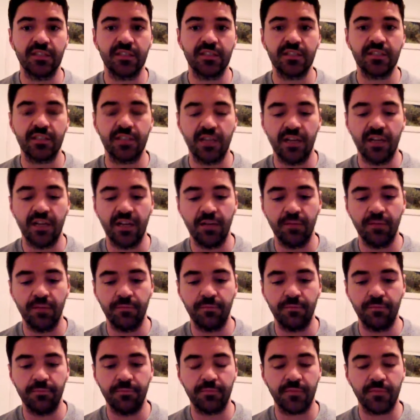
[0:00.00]
Um,
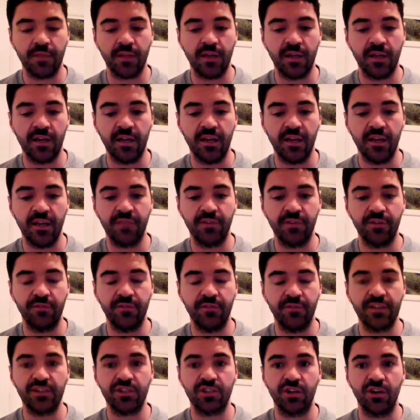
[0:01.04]
uh, if you
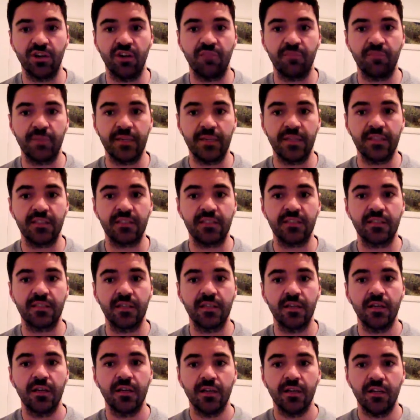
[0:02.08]
venture off piste,
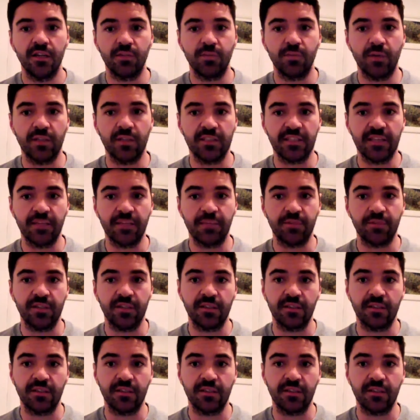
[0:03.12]
as well, same thing.